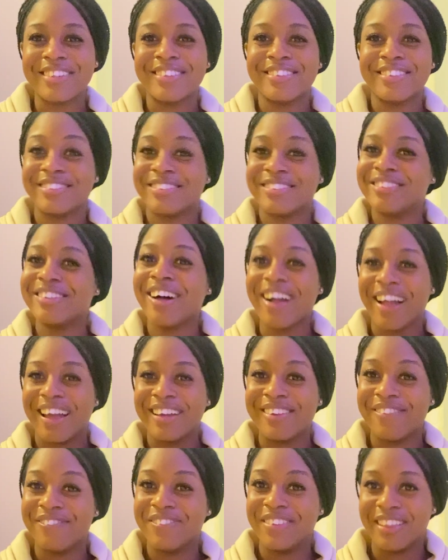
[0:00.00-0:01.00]
or it's not
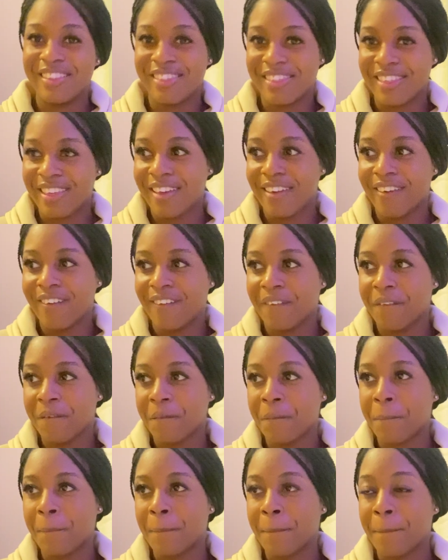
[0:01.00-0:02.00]
gonna be there.
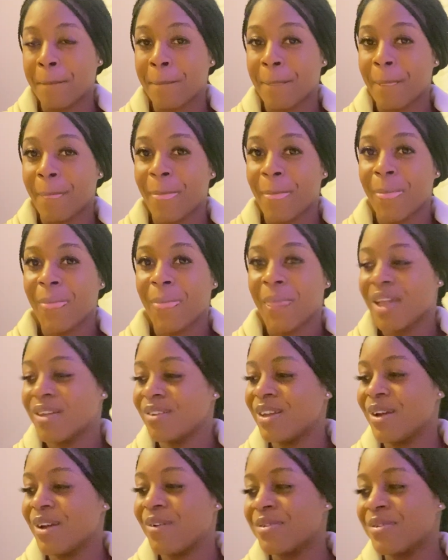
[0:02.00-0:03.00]
You
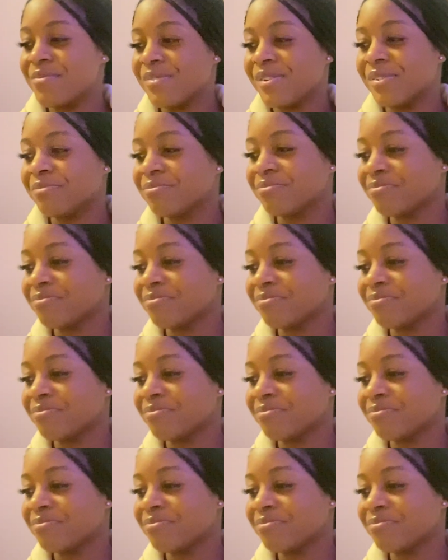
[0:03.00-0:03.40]
get what I mean?